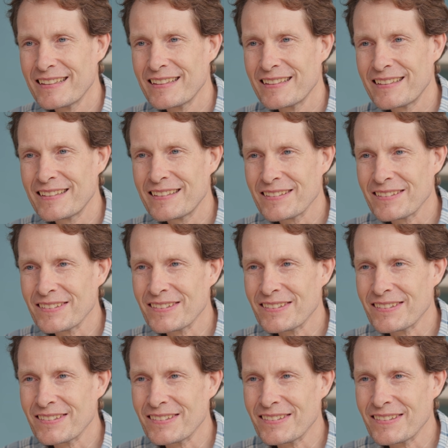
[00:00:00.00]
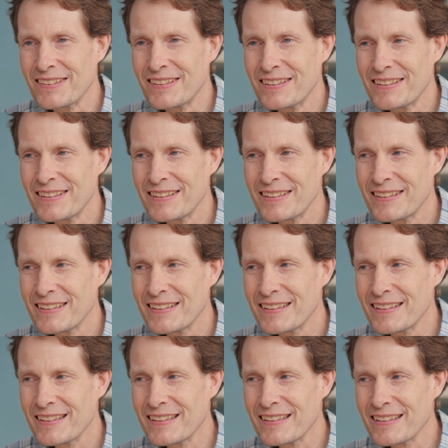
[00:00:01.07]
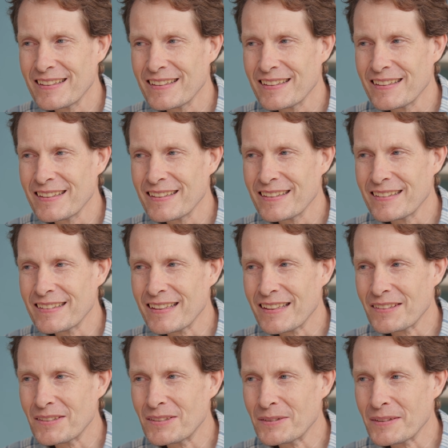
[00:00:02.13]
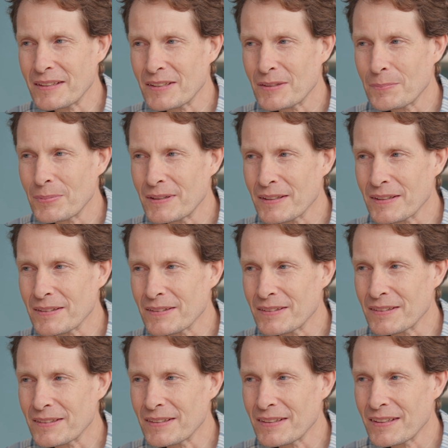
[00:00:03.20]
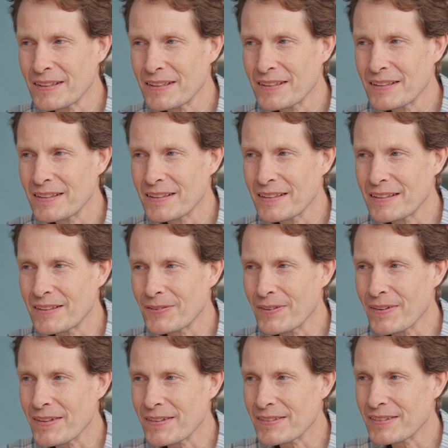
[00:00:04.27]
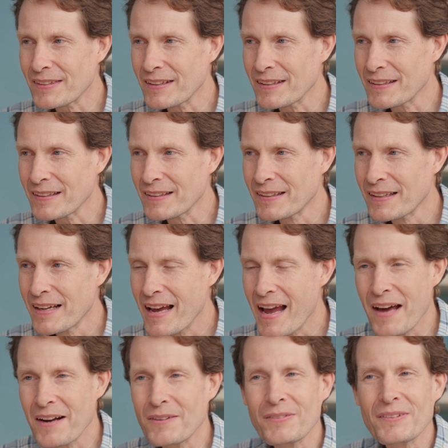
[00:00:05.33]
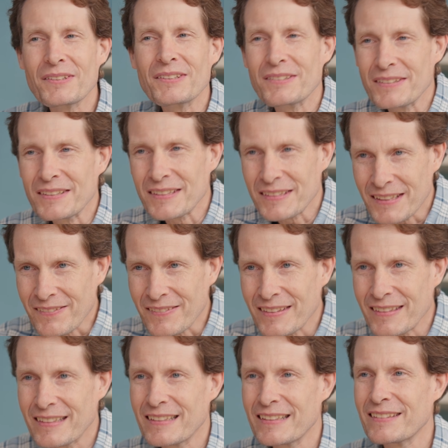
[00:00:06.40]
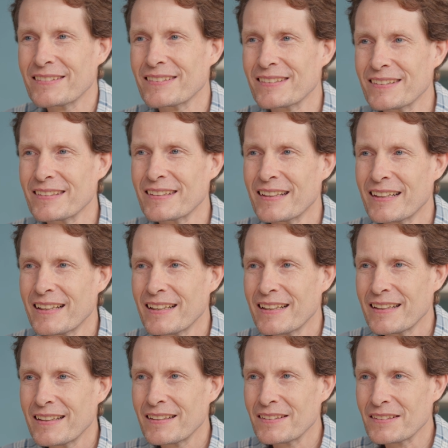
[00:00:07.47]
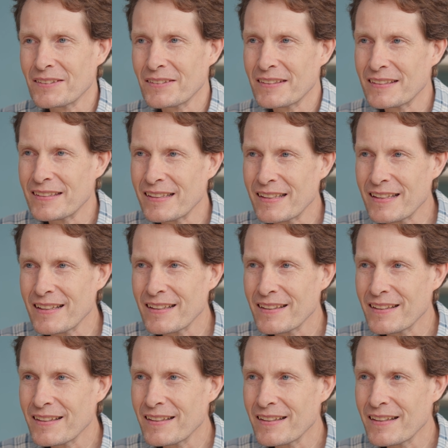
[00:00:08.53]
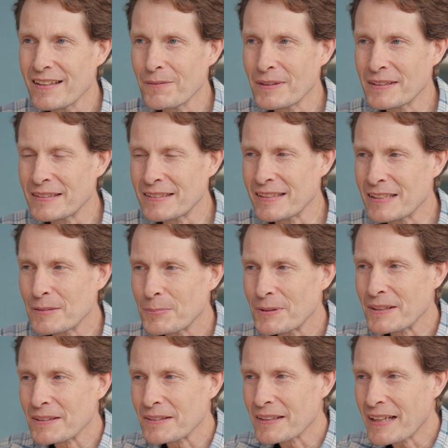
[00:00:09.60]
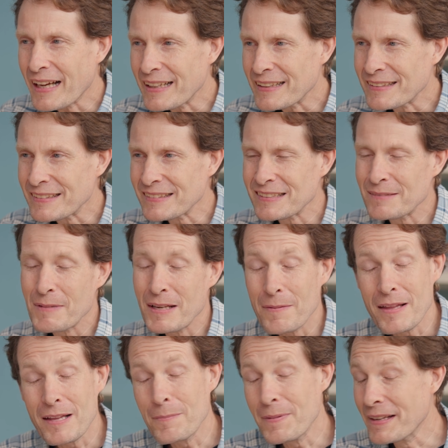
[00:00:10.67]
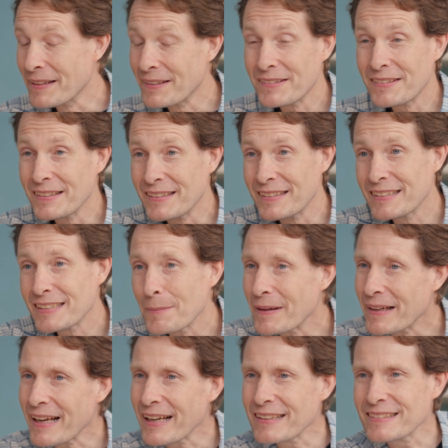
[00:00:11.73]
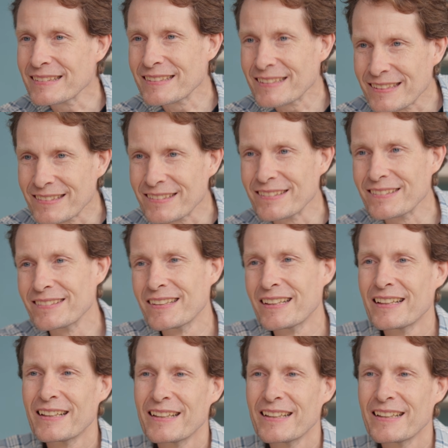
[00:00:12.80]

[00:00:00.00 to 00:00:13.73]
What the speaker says: So these guys are doing this particular, it's for this anniversary or something, or they went to see this particular castle, so maybe they'd be interested in this type of castle too.